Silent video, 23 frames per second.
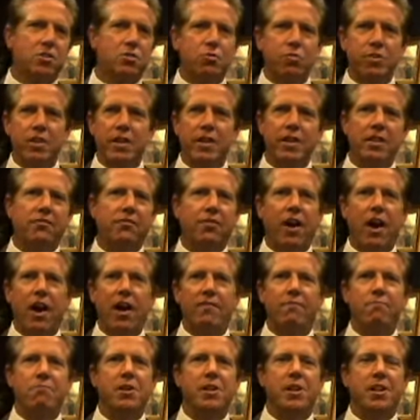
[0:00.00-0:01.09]
3 to
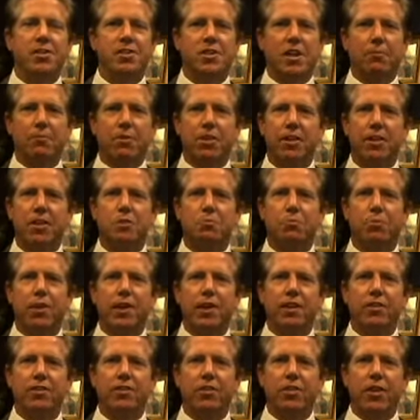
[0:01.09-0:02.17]
5 minutes, I'm going to
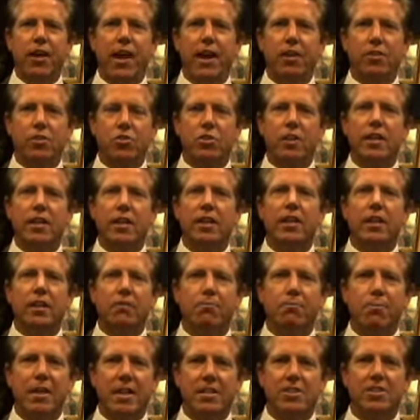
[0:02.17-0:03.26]
explain to you how you can get a
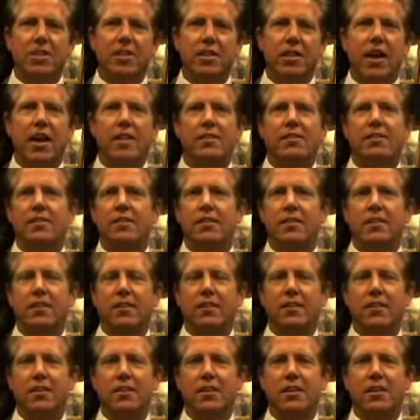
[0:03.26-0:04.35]
basic
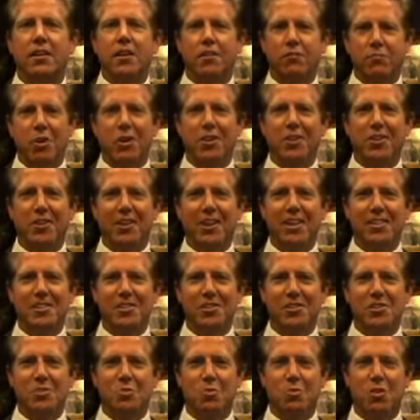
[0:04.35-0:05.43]
idea of what your case
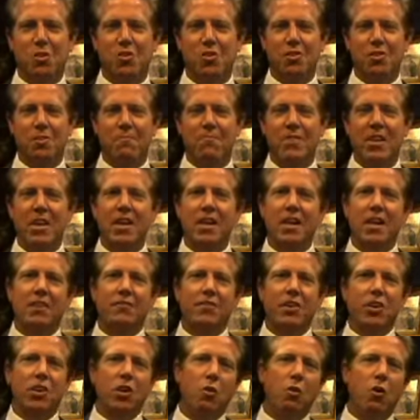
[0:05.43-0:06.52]
is worth. If
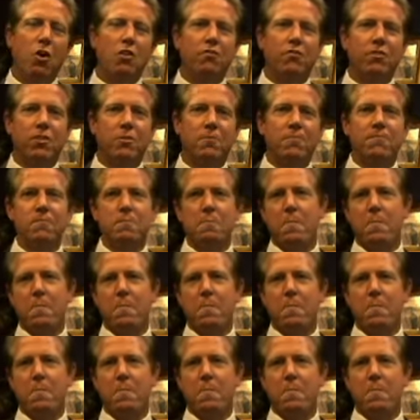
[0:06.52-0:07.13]
you go over